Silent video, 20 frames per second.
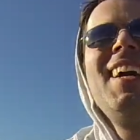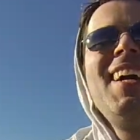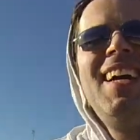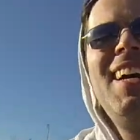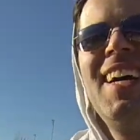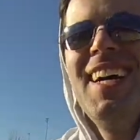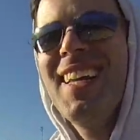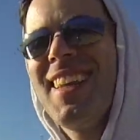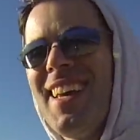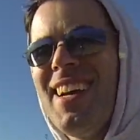
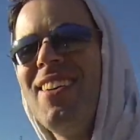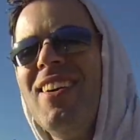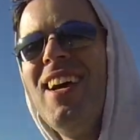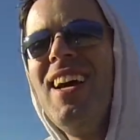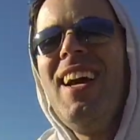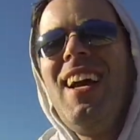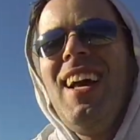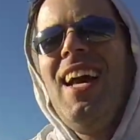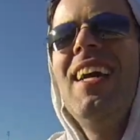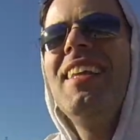Oh, that,
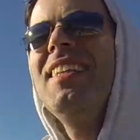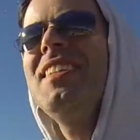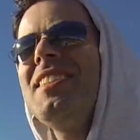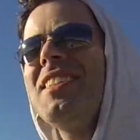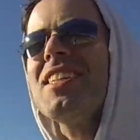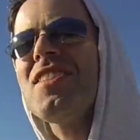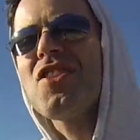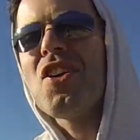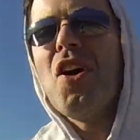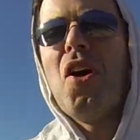and then
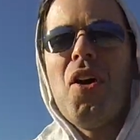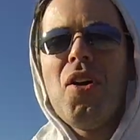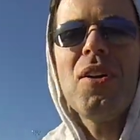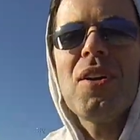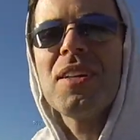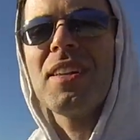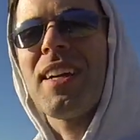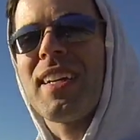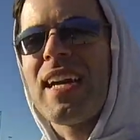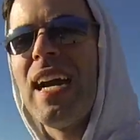just the
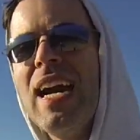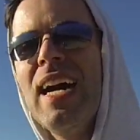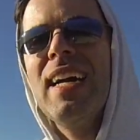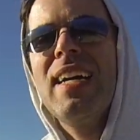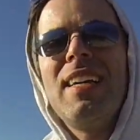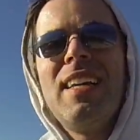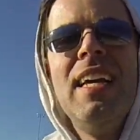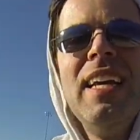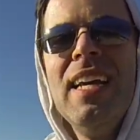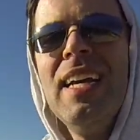heart, the
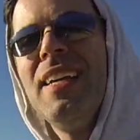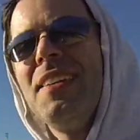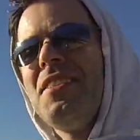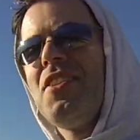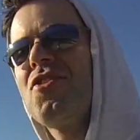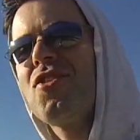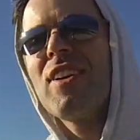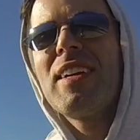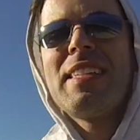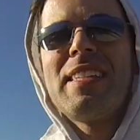cut,
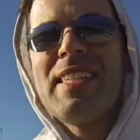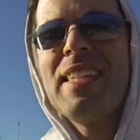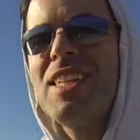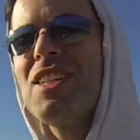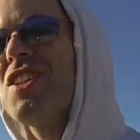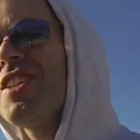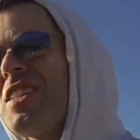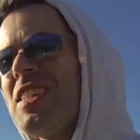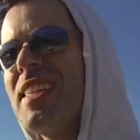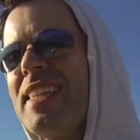the
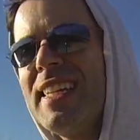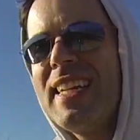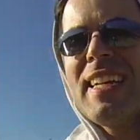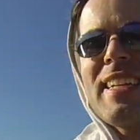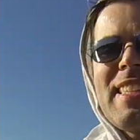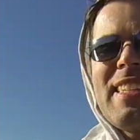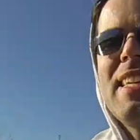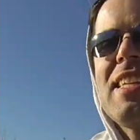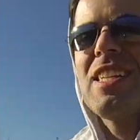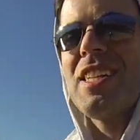transition to the
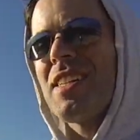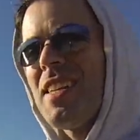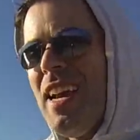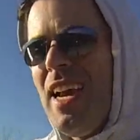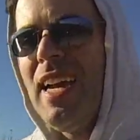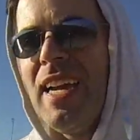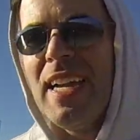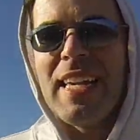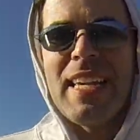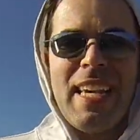next scene just
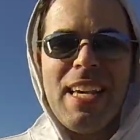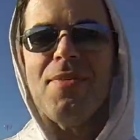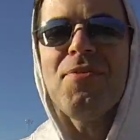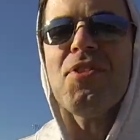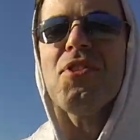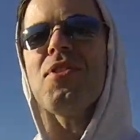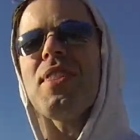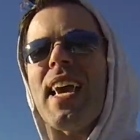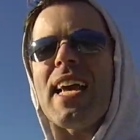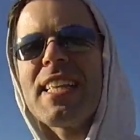
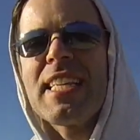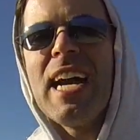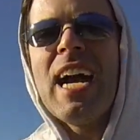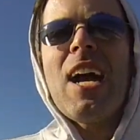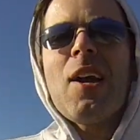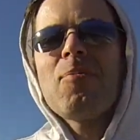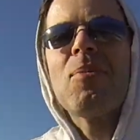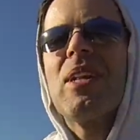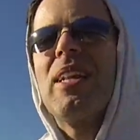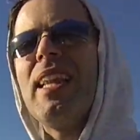gives you that
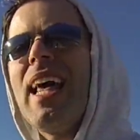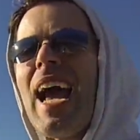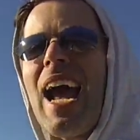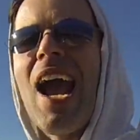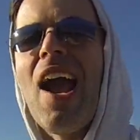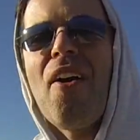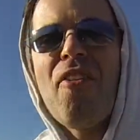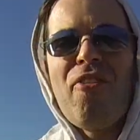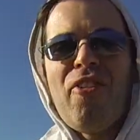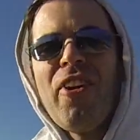time to
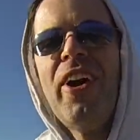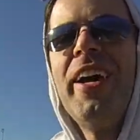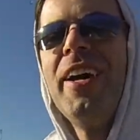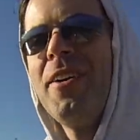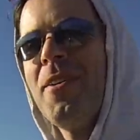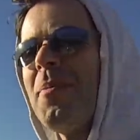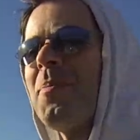laugh.